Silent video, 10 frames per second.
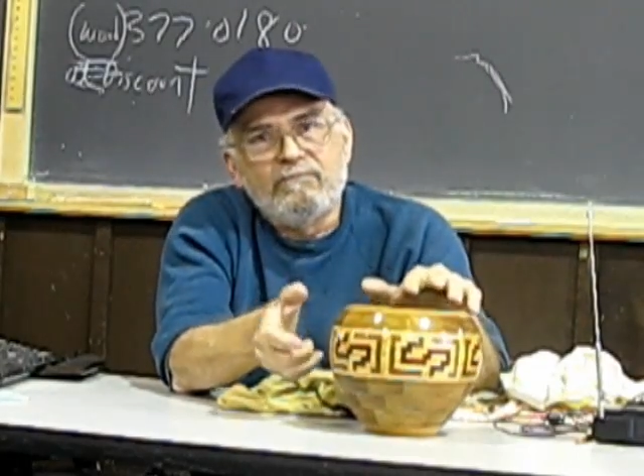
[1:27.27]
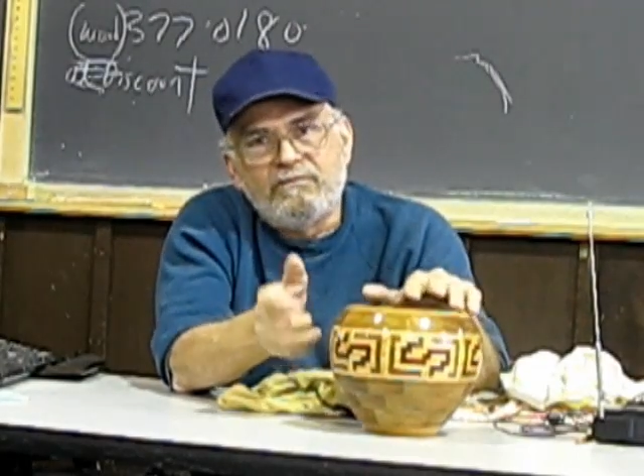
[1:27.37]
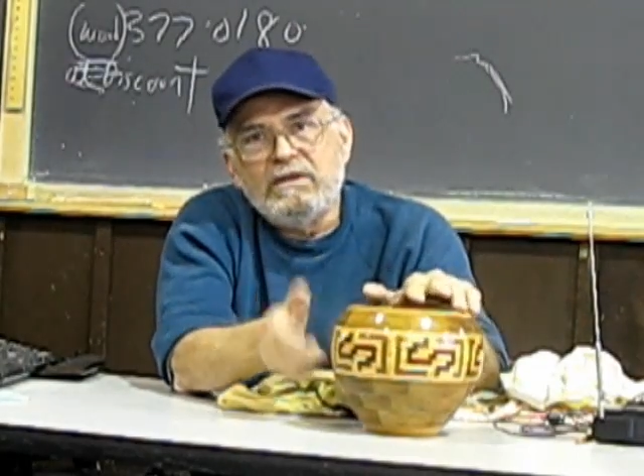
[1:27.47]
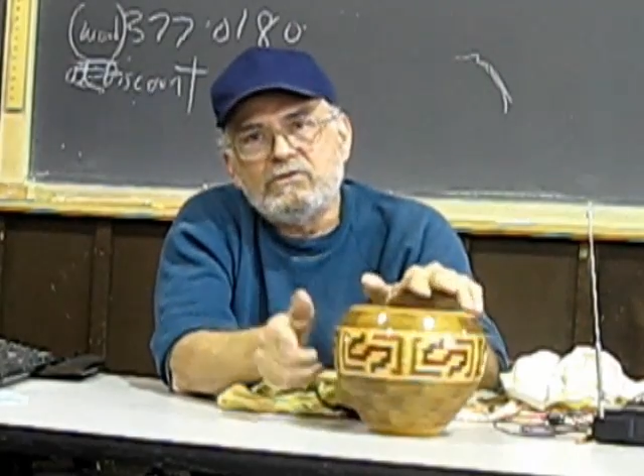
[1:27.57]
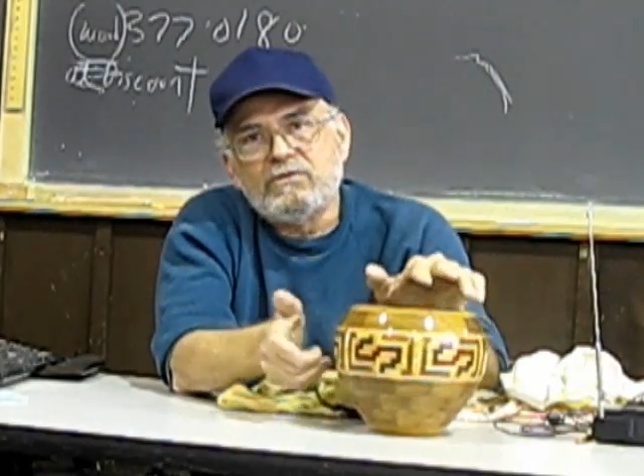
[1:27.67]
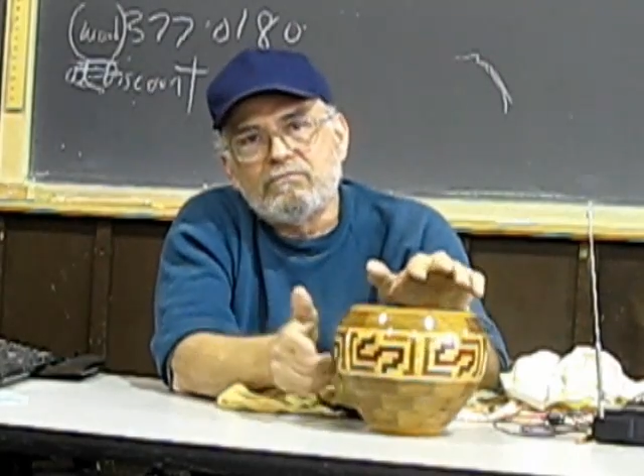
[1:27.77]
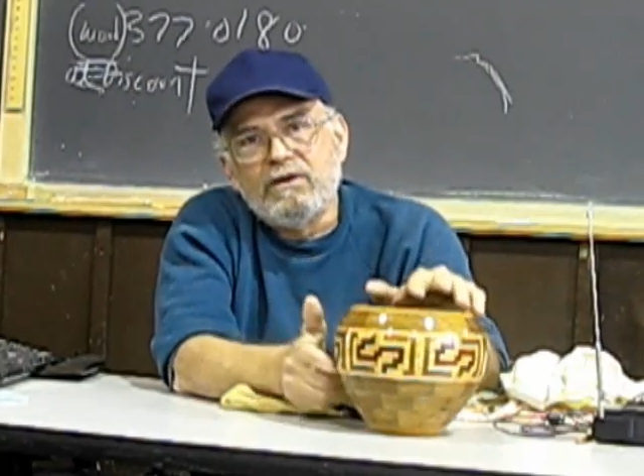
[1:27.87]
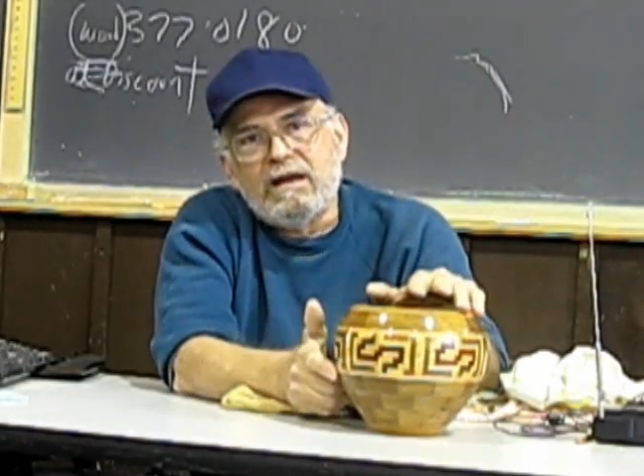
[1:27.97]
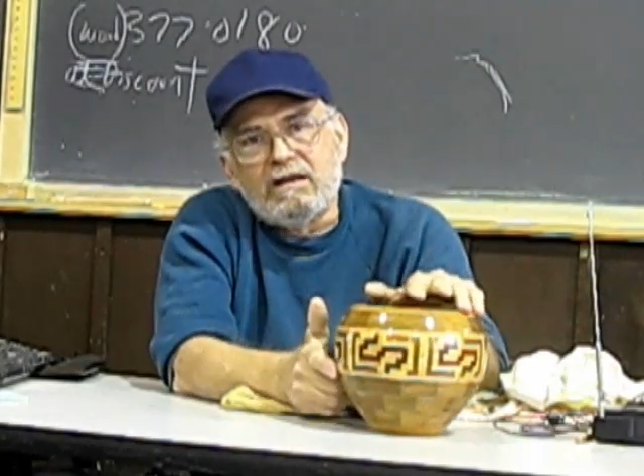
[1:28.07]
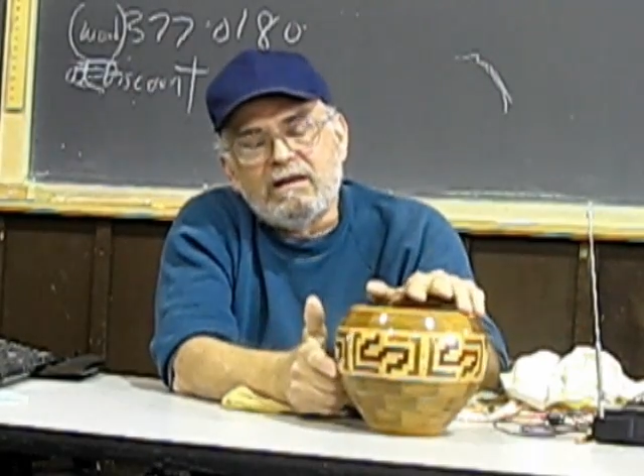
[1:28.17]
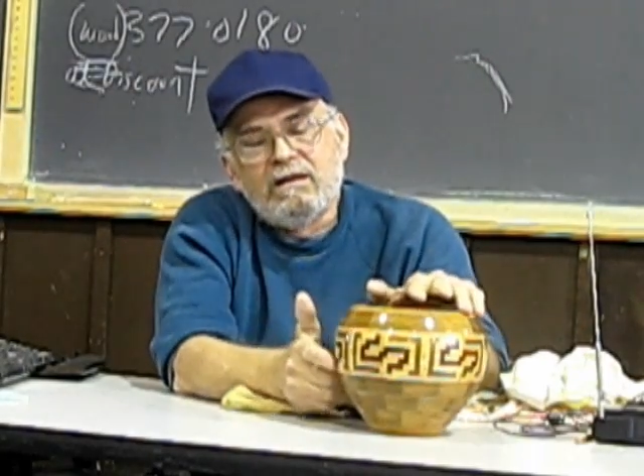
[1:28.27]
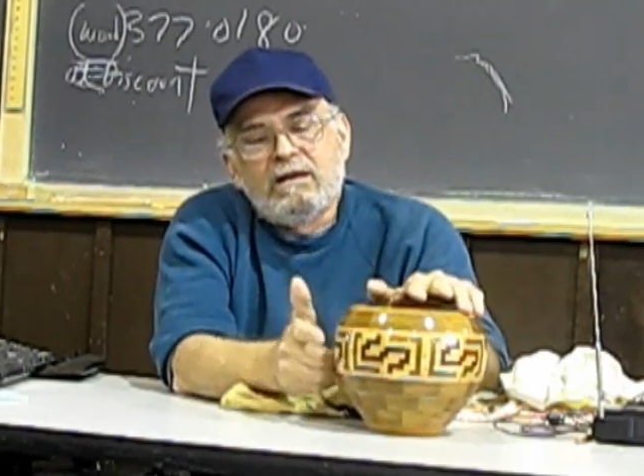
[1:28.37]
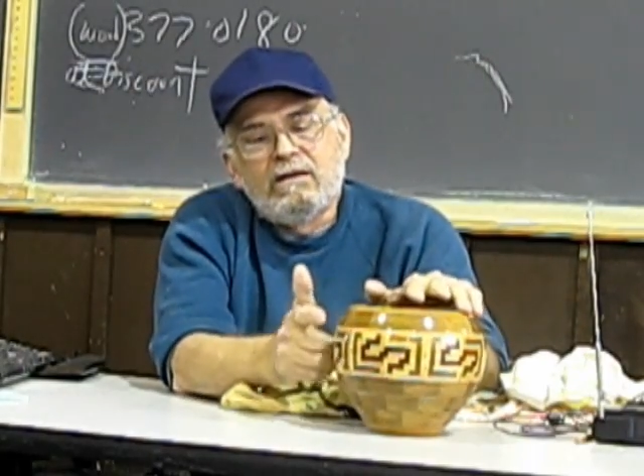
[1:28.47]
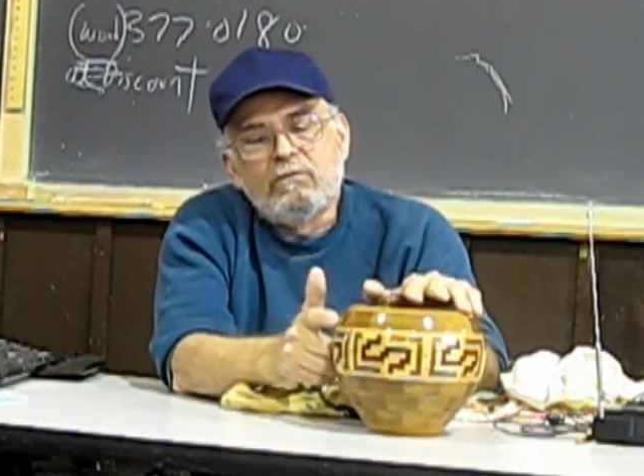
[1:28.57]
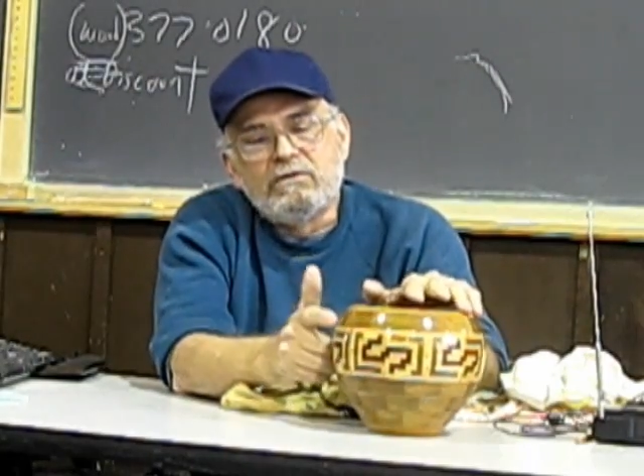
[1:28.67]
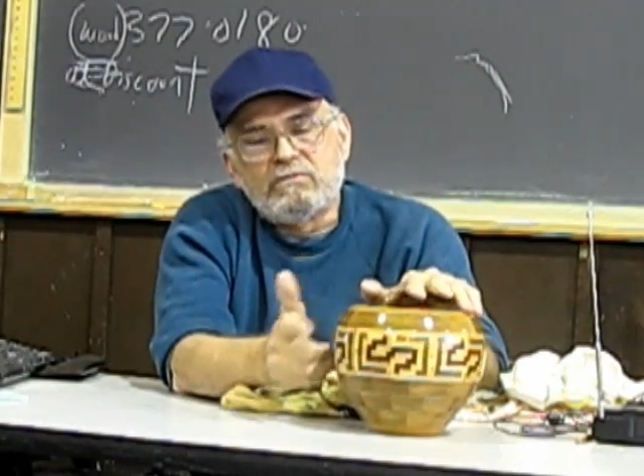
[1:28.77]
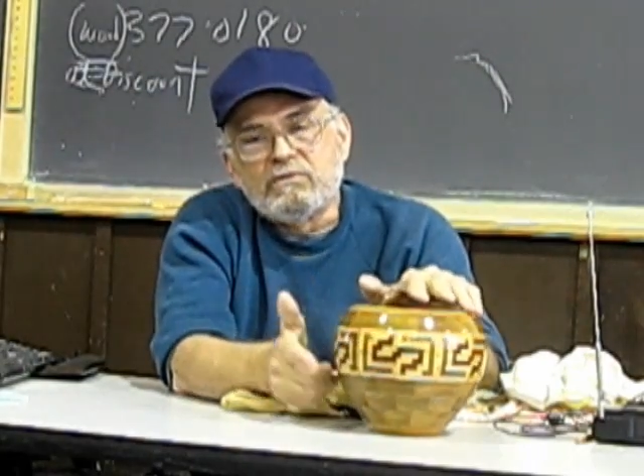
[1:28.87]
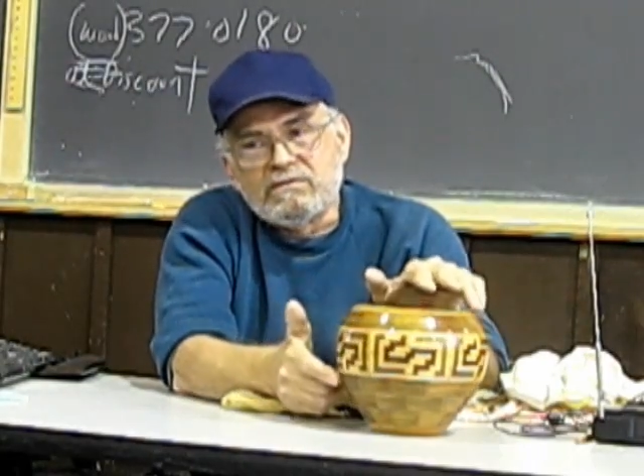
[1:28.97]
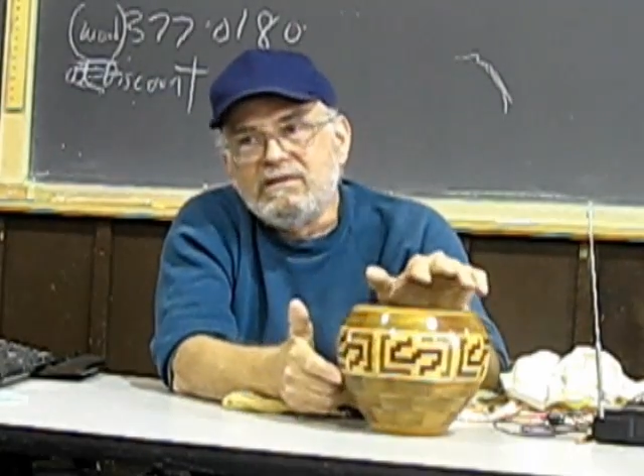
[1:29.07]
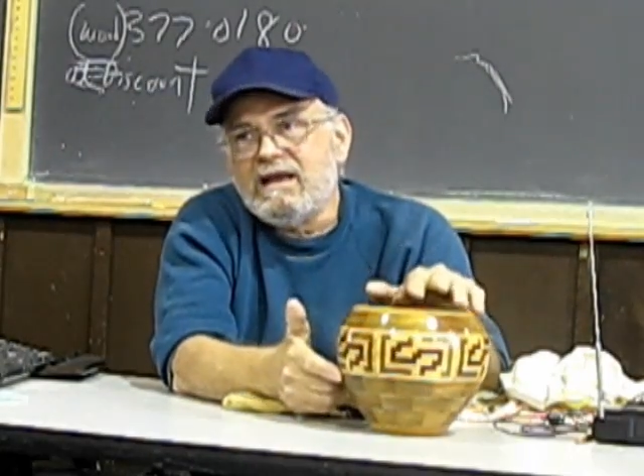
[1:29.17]
feature ring, which
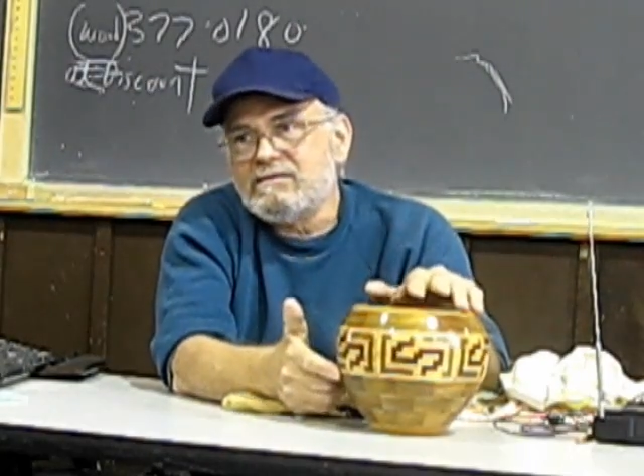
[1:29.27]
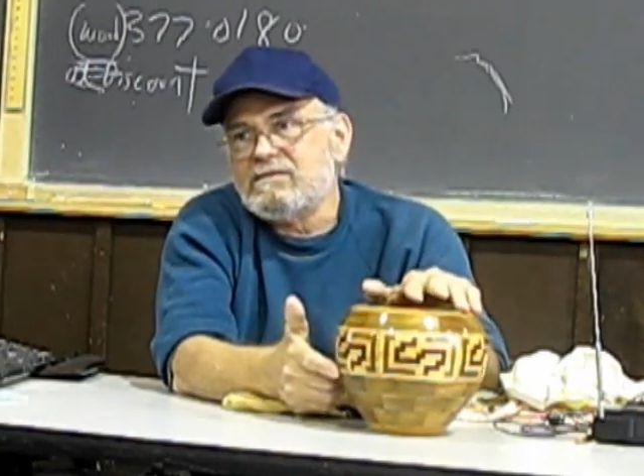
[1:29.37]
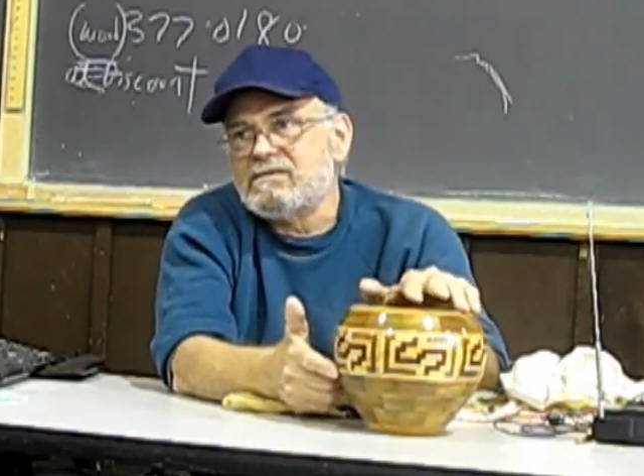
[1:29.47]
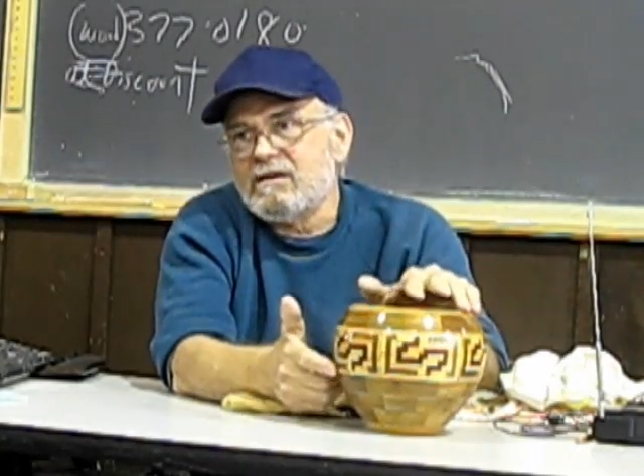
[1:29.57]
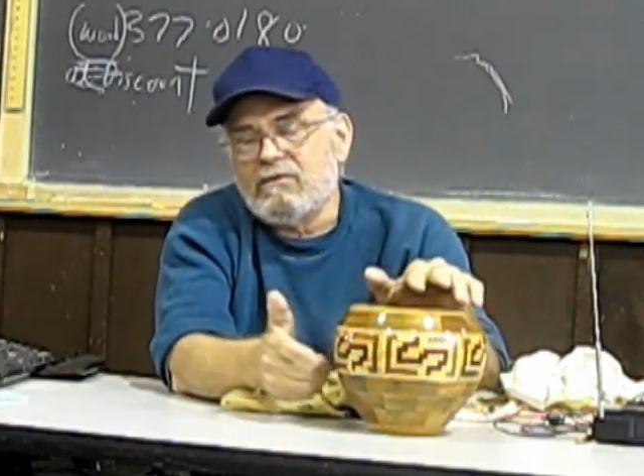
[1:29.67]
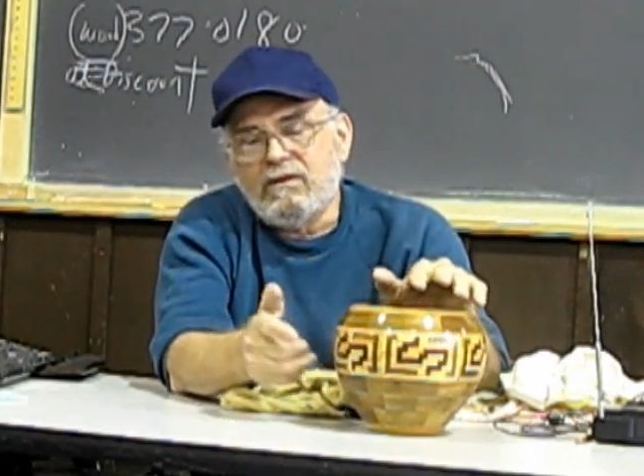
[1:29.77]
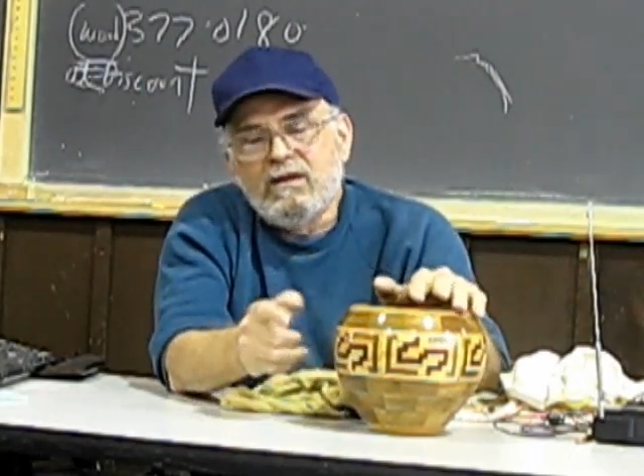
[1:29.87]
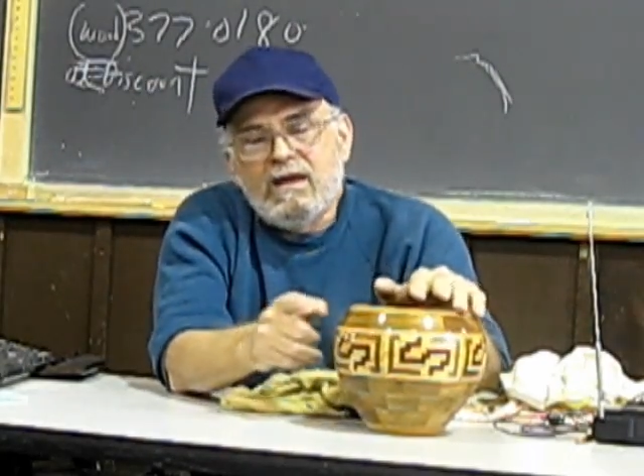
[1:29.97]
was necessary.